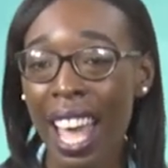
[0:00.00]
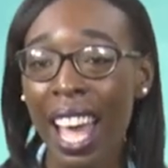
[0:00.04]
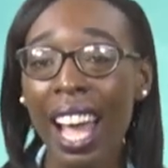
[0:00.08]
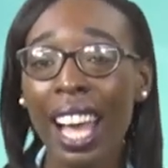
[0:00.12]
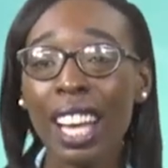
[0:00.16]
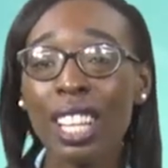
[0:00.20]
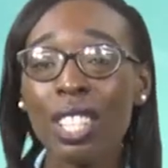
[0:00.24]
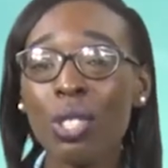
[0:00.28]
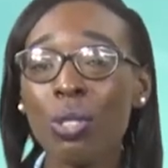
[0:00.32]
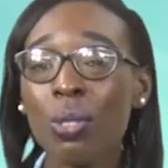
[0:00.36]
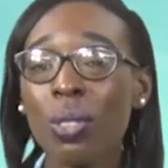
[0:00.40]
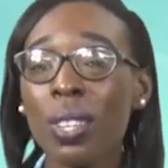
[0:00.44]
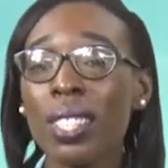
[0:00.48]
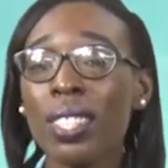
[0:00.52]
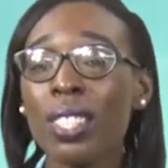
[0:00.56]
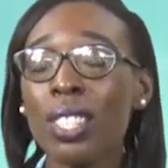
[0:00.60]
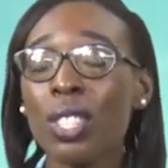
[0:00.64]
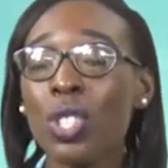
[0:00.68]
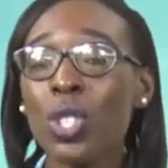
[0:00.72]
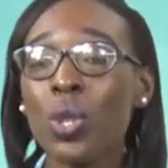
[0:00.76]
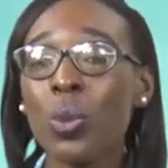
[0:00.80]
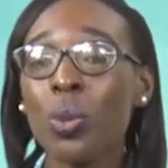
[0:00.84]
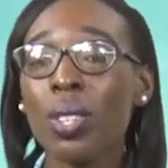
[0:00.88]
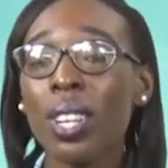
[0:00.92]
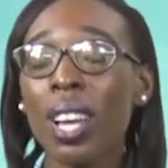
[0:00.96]
I trust
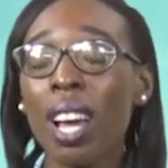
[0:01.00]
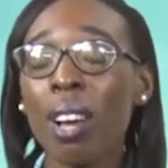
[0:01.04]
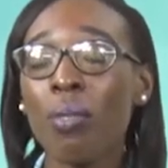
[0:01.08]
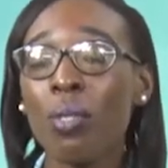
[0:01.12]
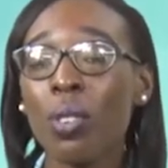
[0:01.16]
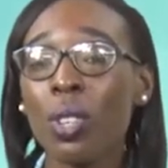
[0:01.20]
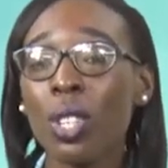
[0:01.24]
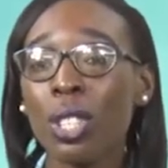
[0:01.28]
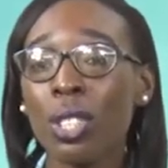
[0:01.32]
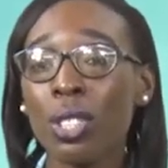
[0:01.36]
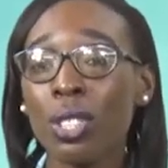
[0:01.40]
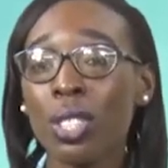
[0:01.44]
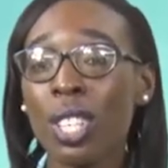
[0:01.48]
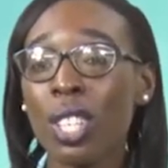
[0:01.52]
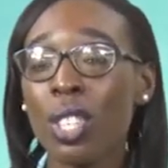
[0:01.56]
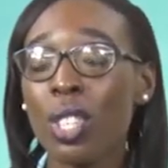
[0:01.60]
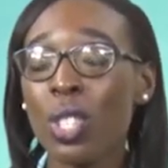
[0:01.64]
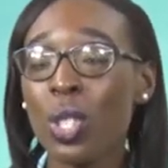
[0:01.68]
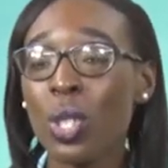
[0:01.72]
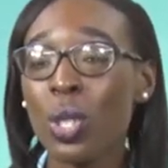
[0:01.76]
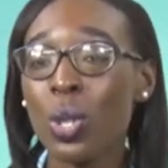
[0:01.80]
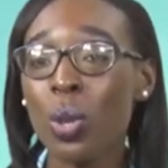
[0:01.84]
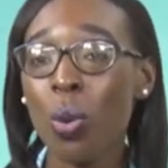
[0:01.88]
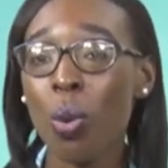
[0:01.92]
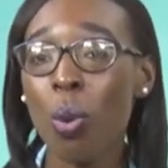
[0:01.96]
that you would have learned
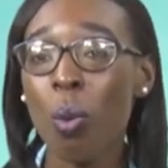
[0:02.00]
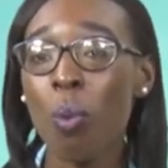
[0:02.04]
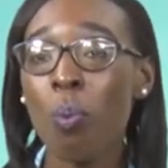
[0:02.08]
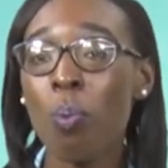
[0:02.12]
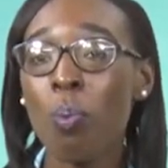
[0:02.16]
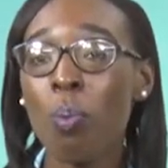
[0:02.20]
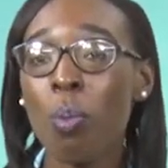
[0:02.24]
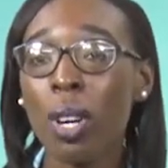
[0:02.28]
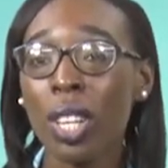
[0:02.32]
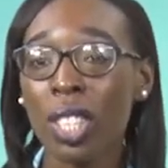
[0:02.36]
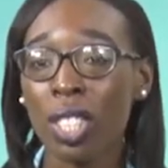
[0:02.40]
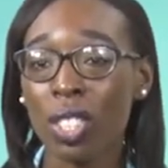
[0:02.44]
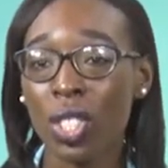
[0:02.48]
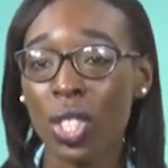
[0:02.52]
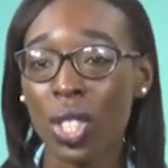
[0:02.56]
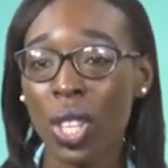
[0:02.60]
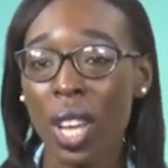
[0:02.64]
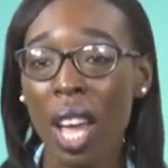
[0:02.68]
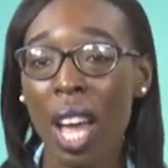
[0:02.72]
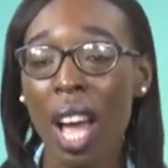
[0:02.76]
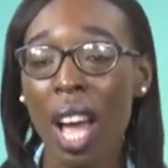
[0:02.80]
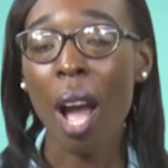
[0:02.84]
so much